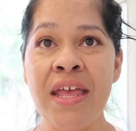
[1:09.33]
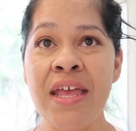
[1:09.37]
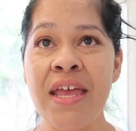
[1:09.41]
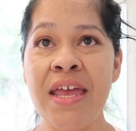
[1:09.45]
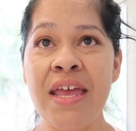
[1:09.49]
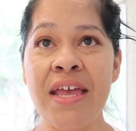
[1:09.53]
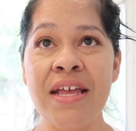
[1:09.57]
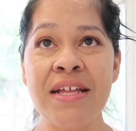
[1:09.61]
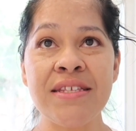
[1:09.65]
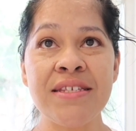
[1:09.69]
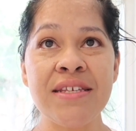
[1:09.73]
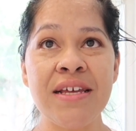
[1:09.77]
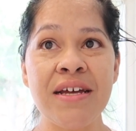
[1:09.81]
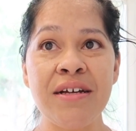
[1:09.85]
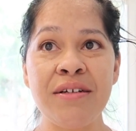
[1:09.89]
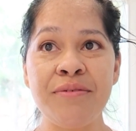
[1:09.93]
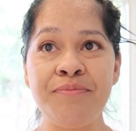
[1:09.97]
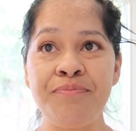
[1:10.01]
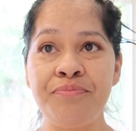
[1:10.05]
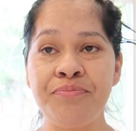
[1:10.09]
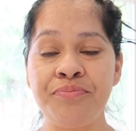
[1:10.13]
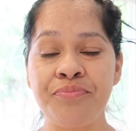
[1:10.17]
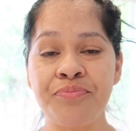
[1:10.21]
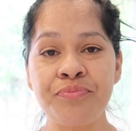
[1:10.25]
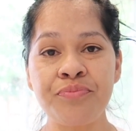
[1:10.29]
it's
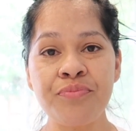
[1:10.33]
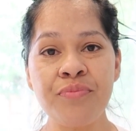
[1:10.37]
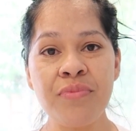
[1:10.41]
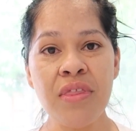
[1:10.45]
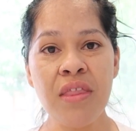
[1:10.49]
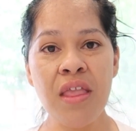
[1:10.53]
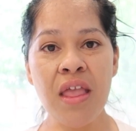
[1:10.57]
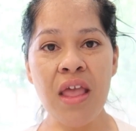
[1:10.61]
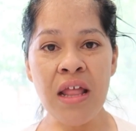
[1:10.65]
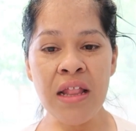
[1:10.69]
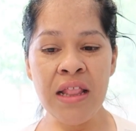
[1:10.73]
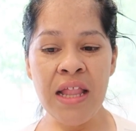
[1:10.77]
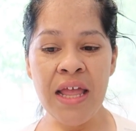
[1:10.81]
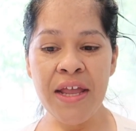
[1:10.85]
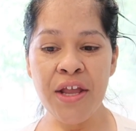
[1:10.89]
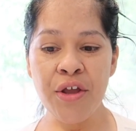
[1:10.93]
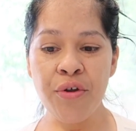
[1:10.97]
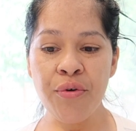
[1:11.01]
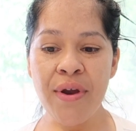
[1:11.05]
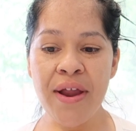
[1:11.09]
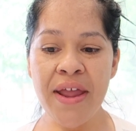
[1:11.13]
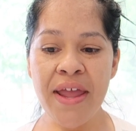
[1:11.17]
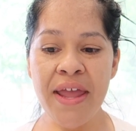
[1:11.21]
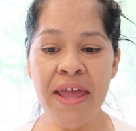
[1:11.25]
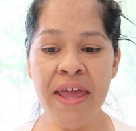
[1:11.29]
um like
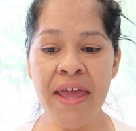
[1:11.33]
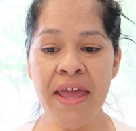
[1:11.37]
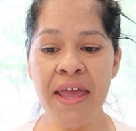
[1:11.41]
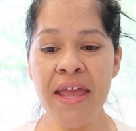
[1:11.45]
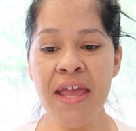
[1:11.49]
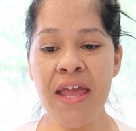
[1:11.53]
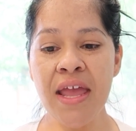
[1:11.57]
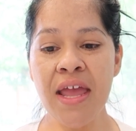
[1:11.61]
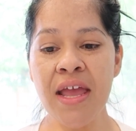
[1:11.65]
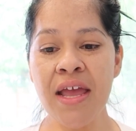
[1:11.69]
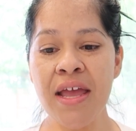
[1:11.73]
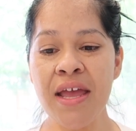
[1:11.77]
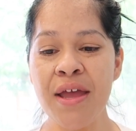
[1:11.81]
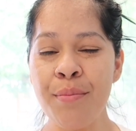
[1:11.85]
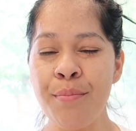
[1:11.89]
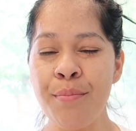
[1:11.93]
gray,